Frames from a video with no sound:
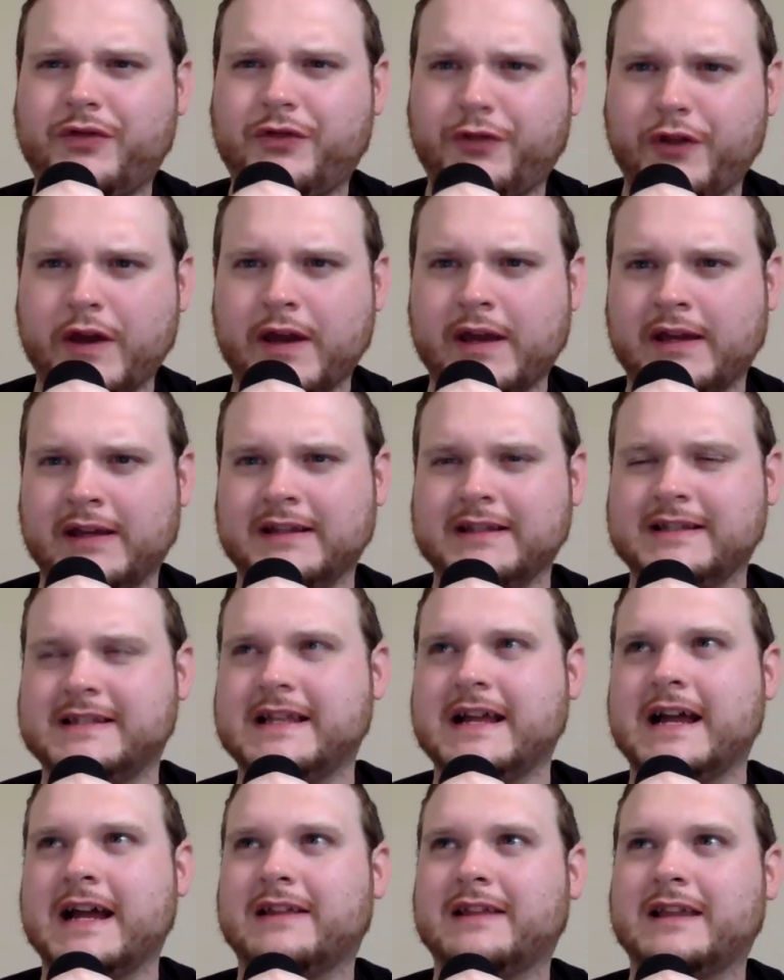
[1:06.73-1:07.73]
things
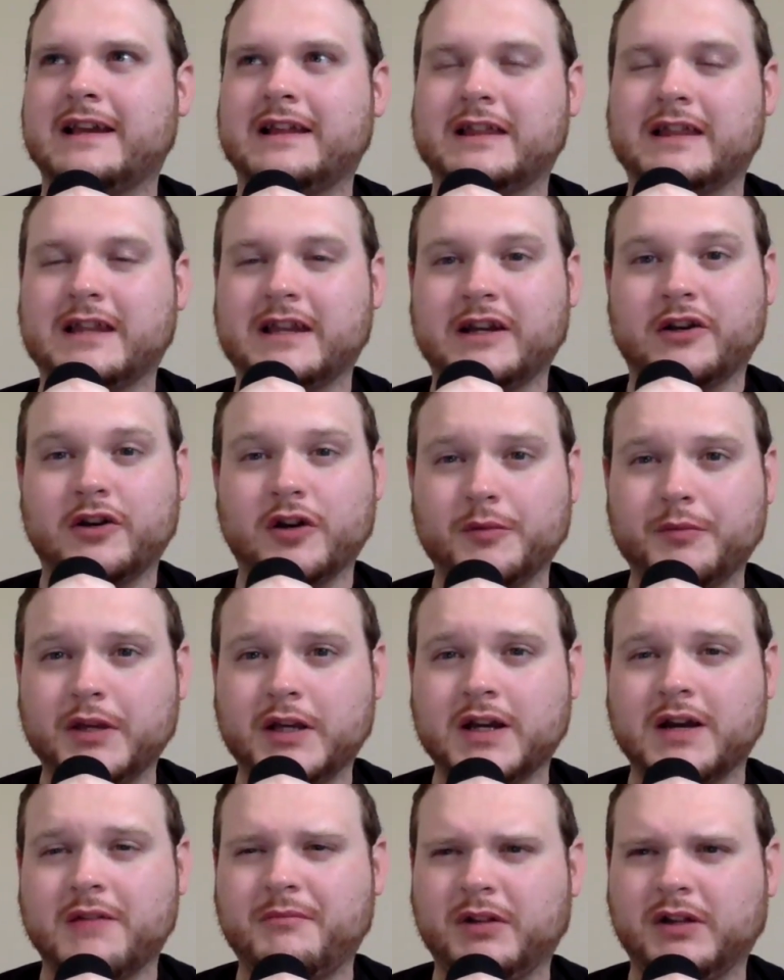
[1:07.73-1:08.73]
that they think could
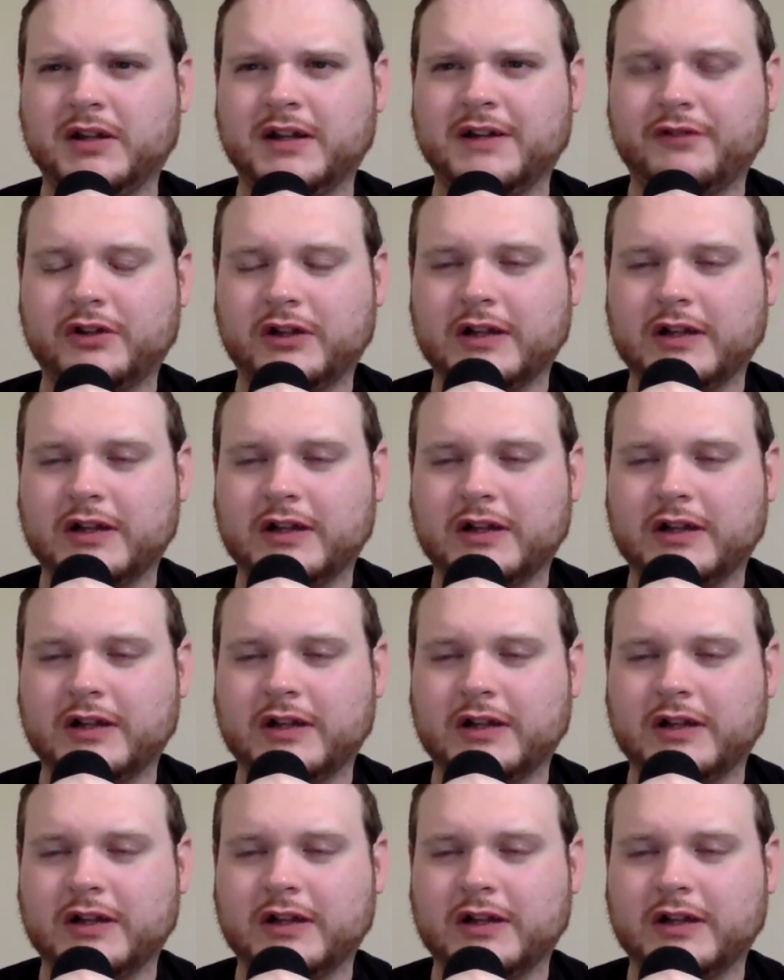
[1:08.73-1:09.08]
become beloved